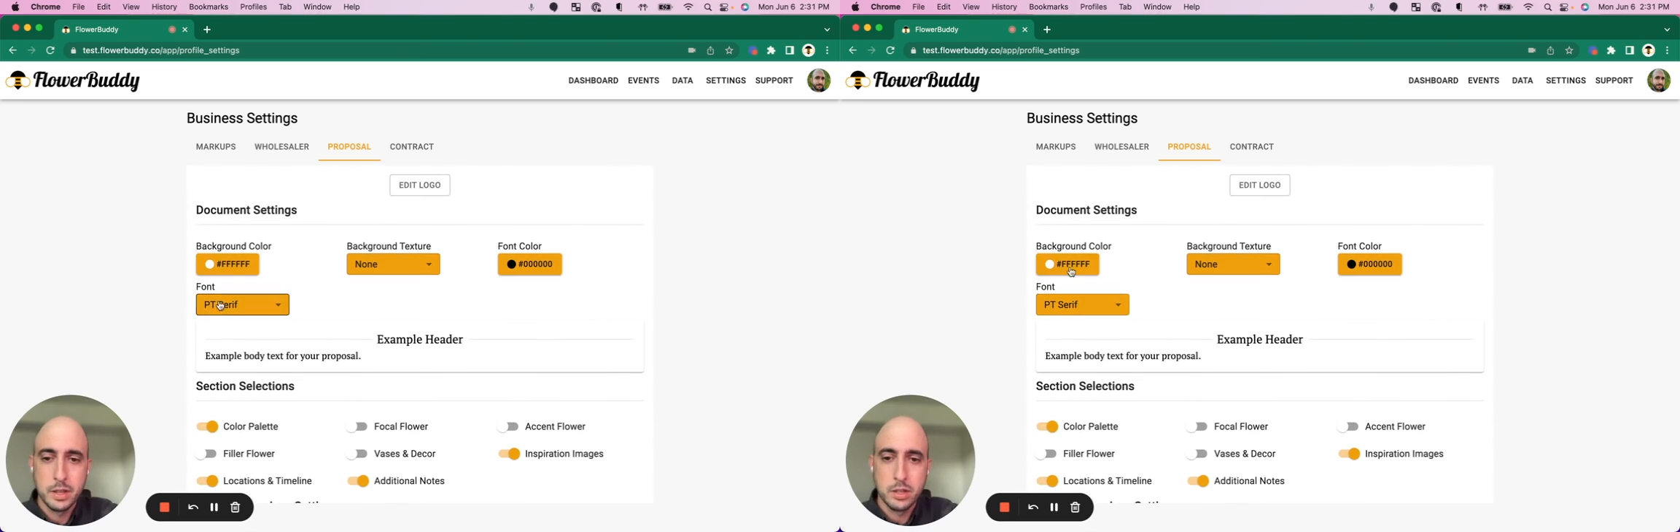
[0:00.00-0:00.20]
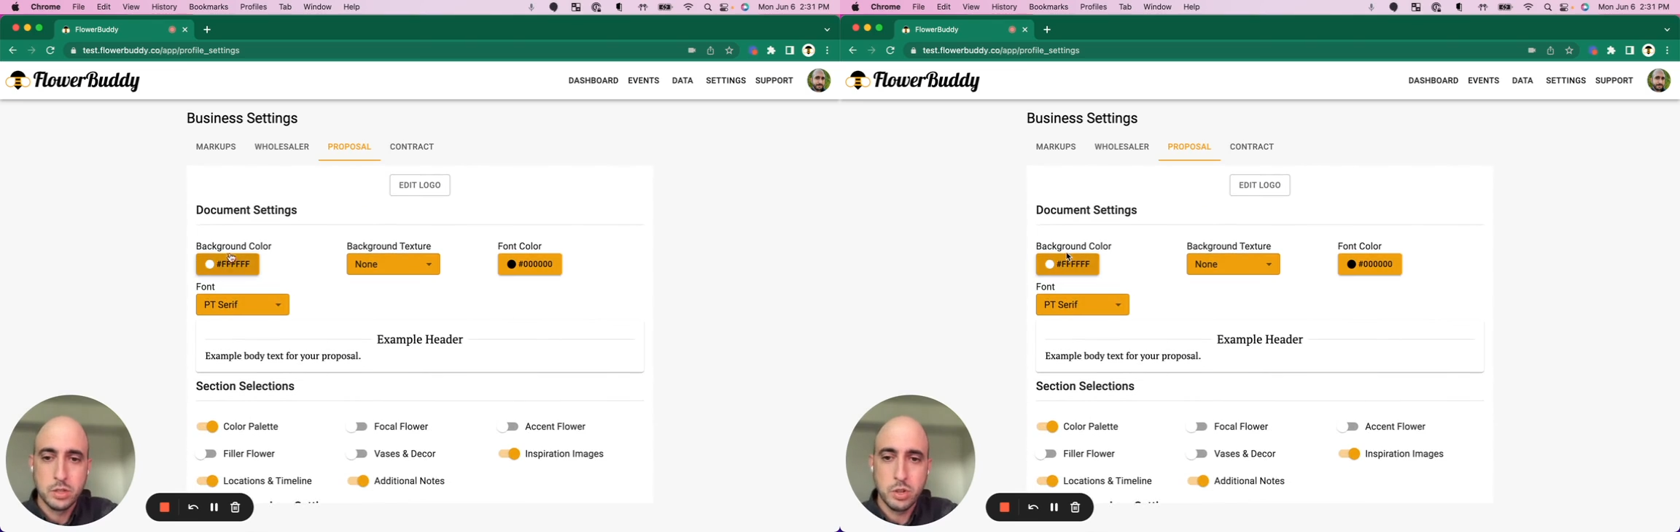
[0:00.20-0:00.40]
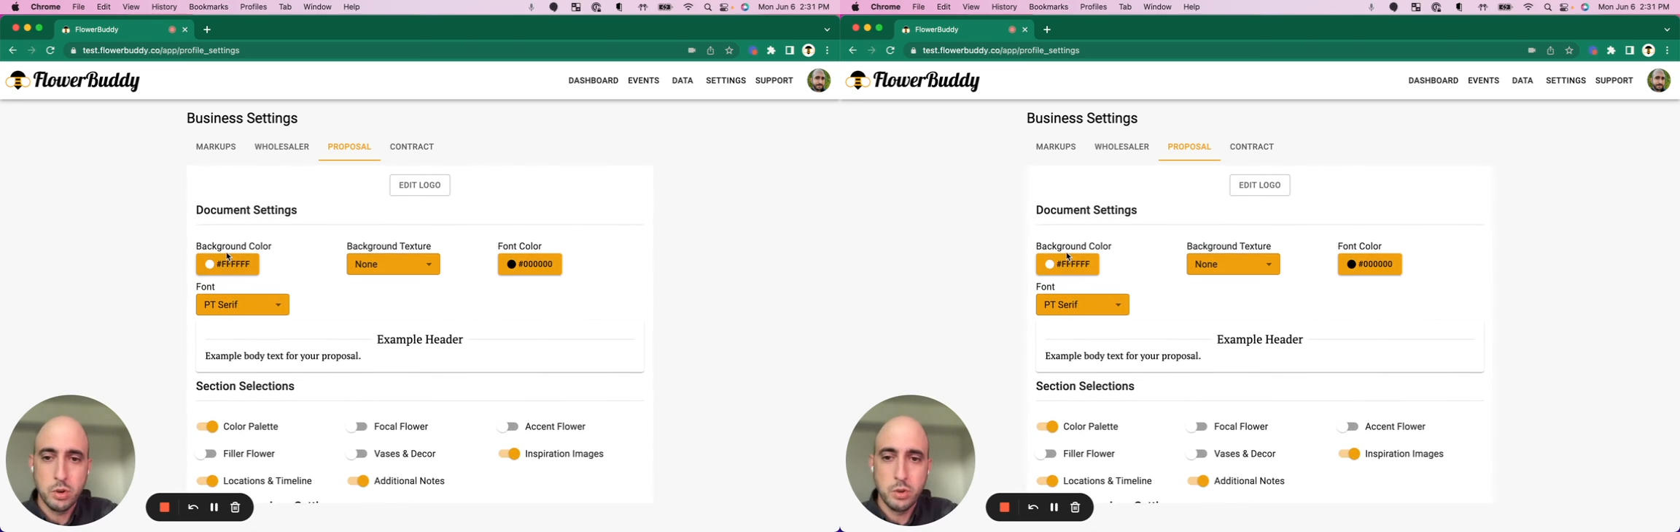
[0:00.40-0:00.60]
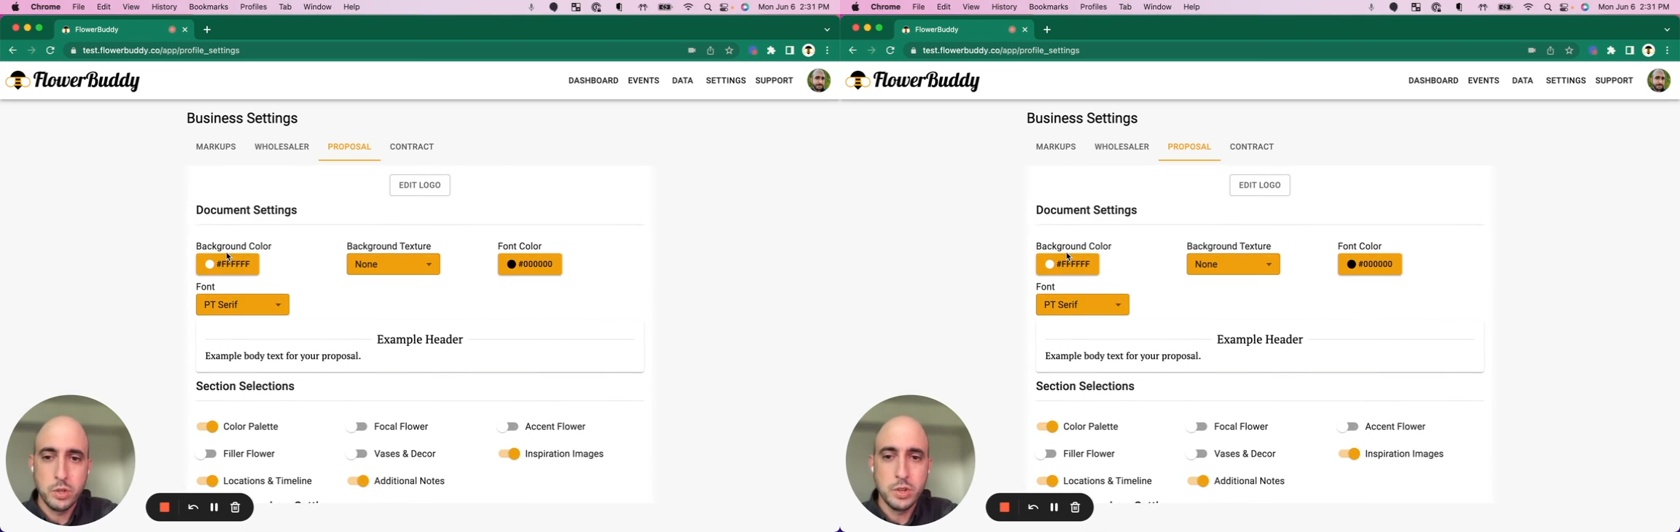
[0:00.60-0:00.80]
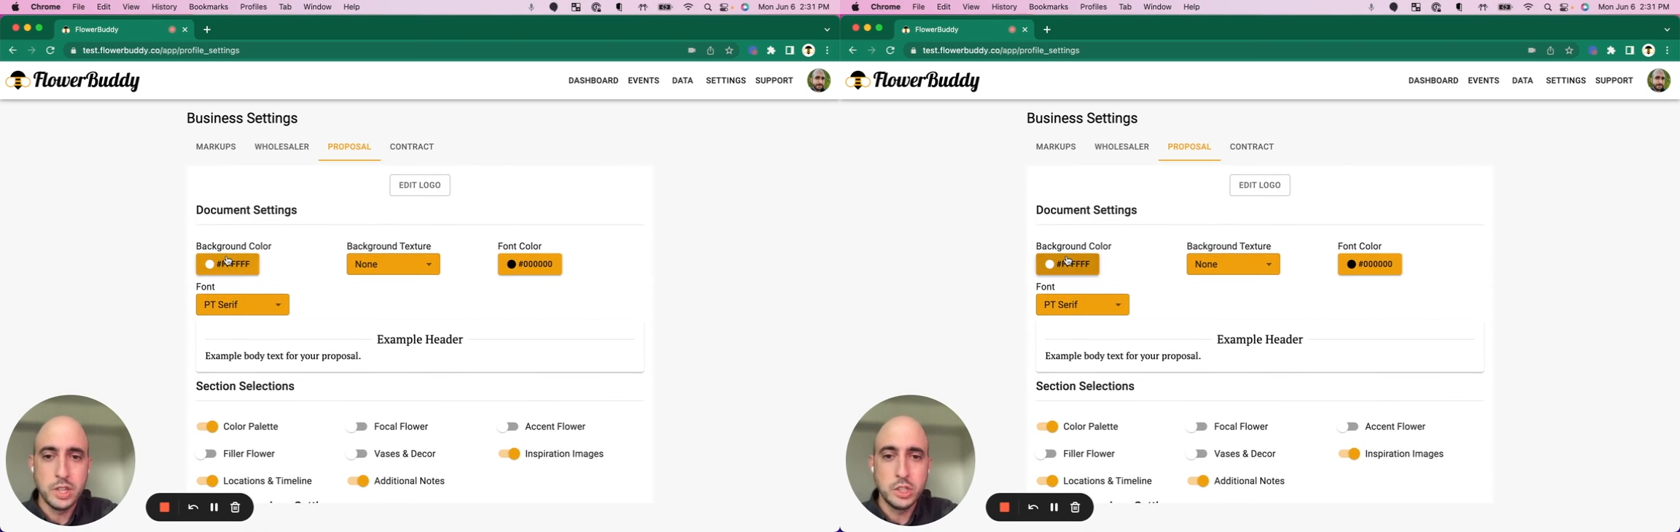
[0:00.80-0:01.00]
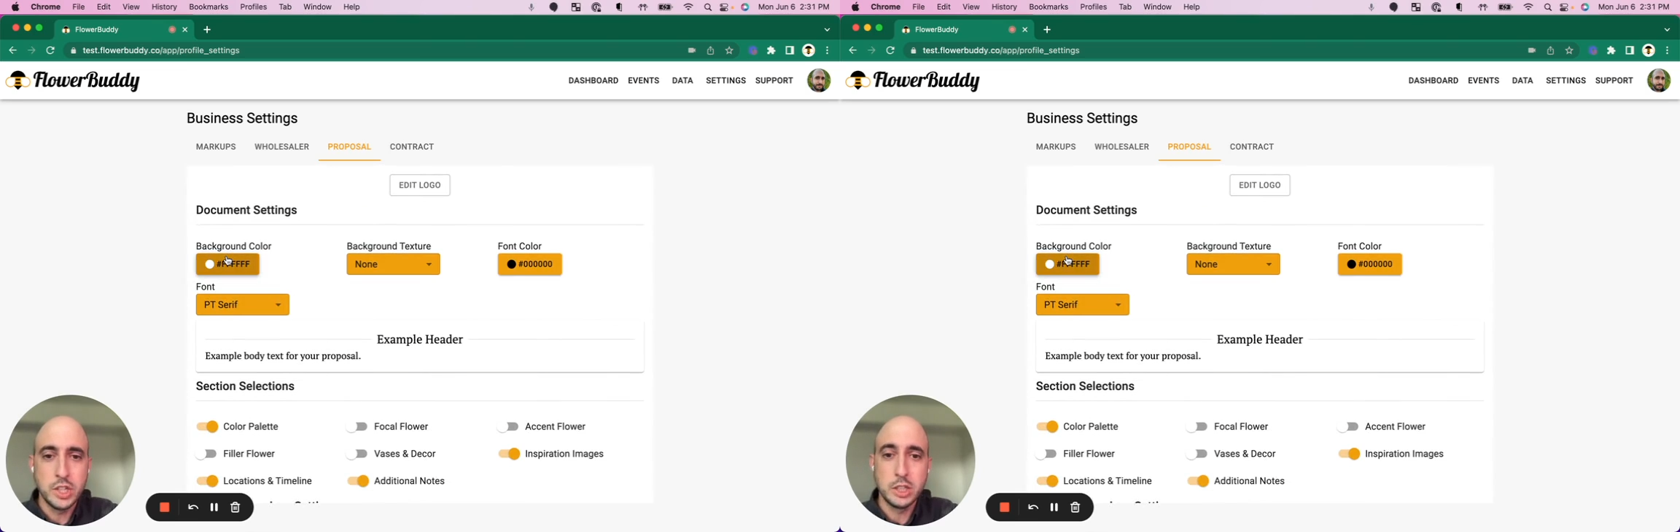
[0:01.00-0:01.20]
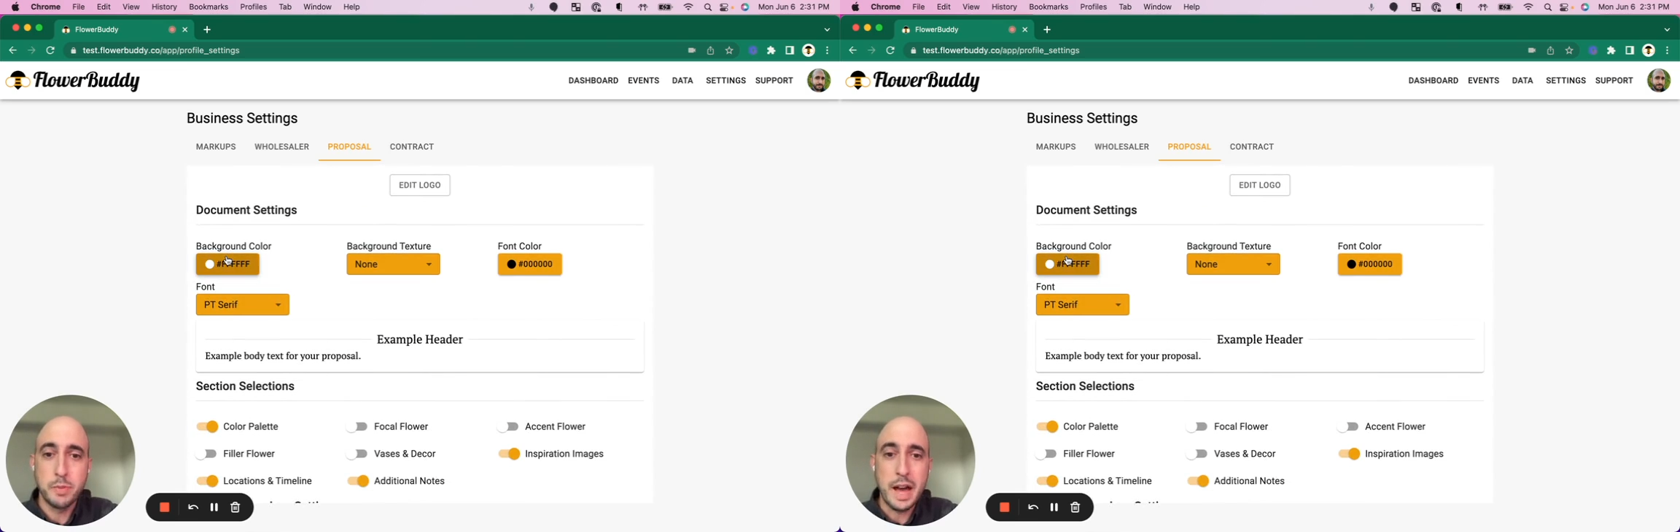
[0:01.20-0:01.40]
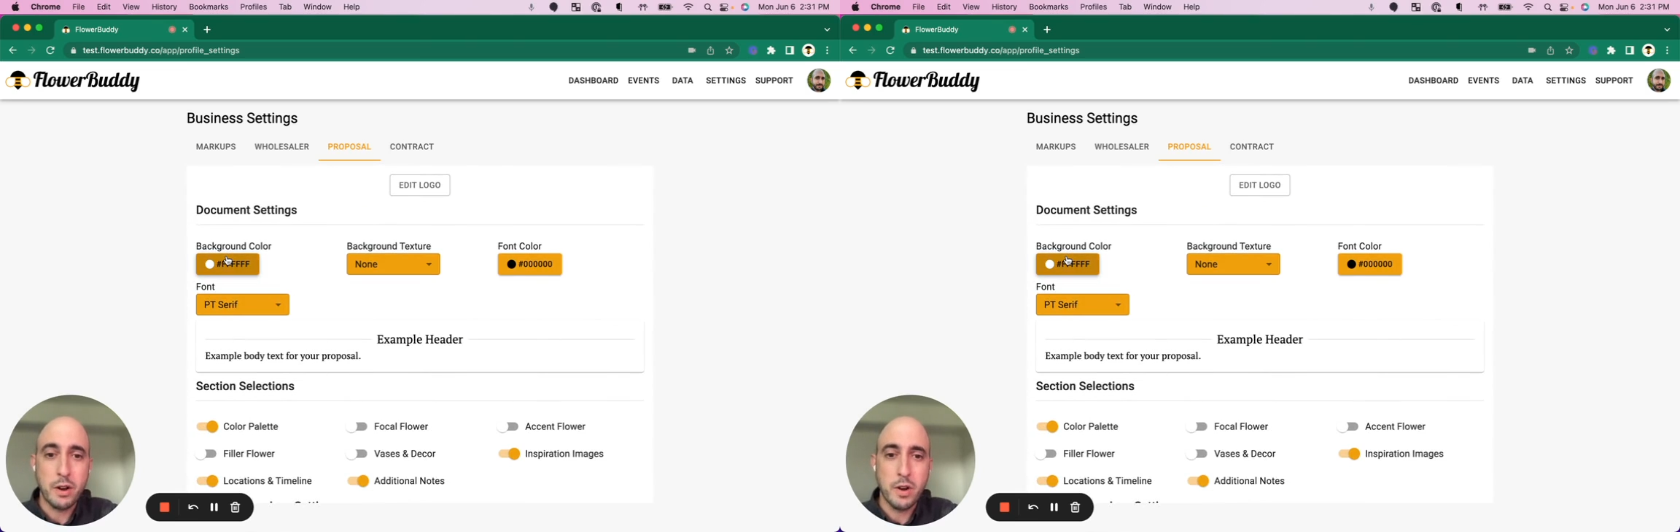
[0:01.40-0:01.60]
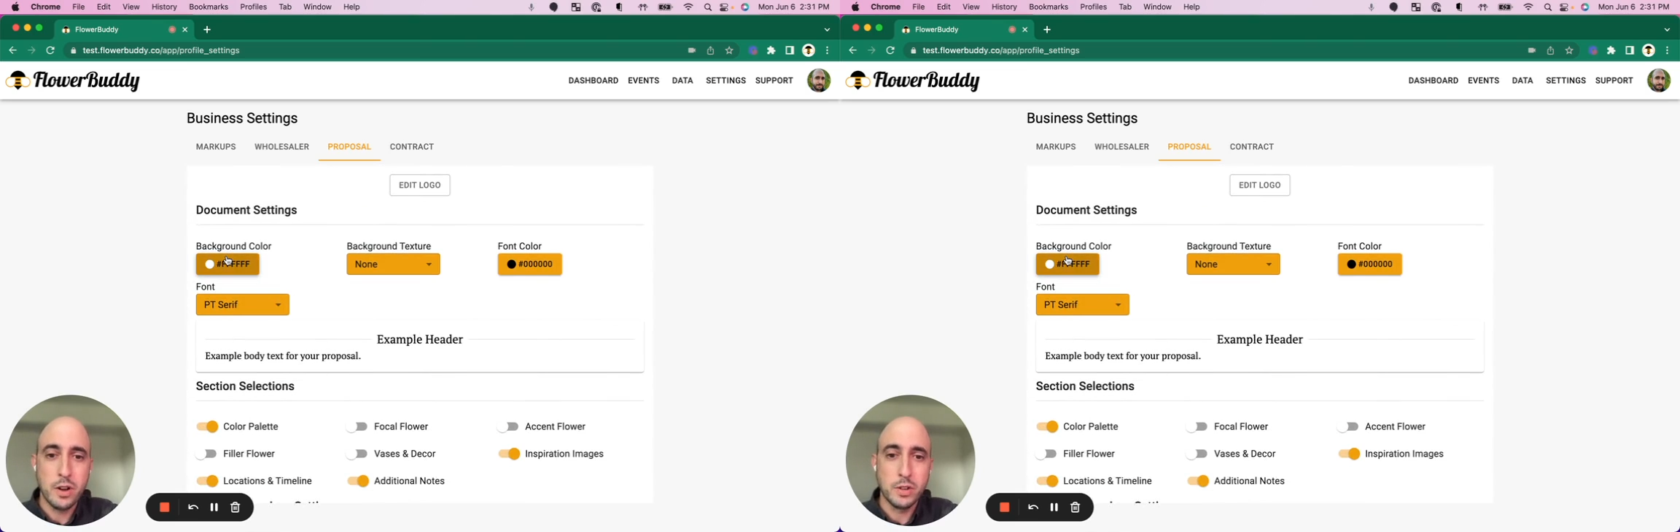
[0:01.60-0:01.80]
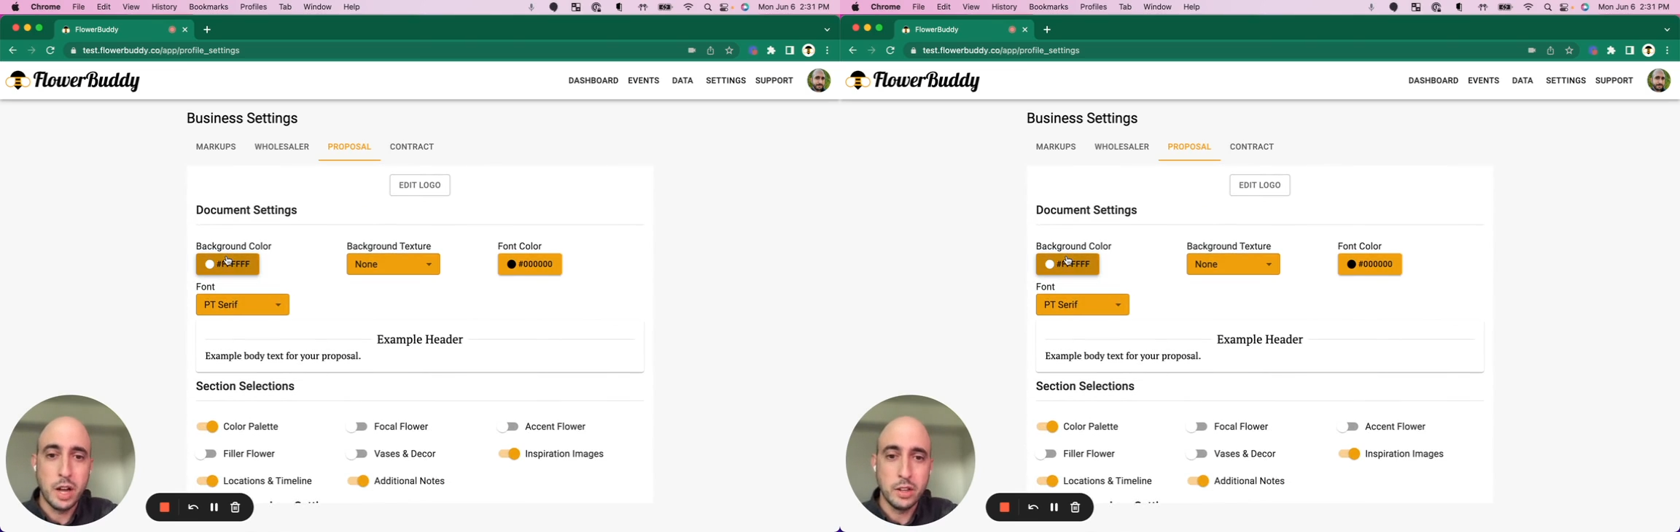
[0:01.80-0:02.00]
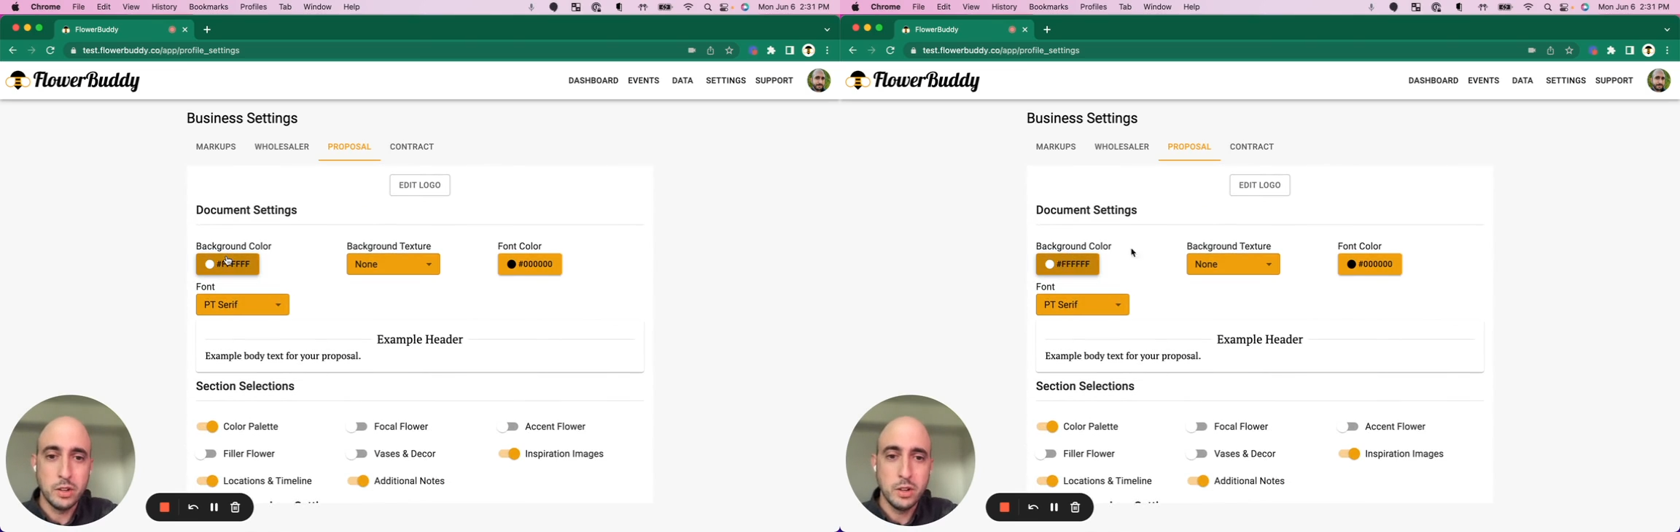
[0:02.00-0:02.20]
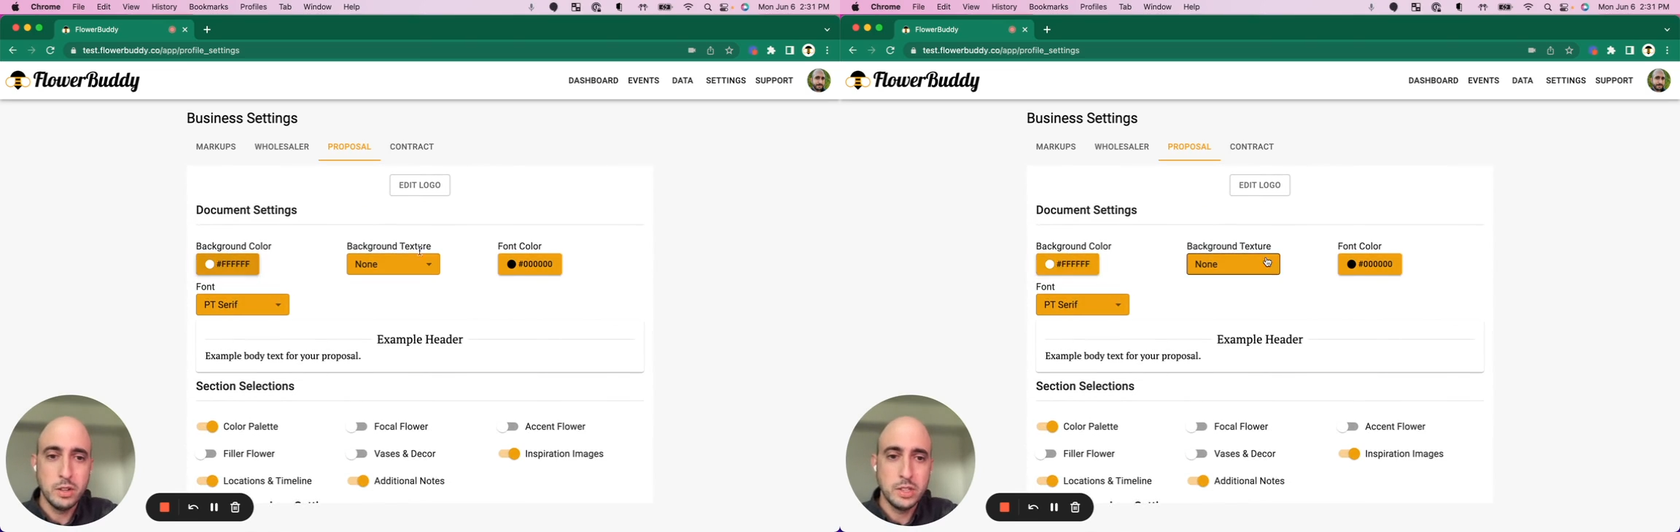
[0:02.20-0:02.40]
So you can change background color,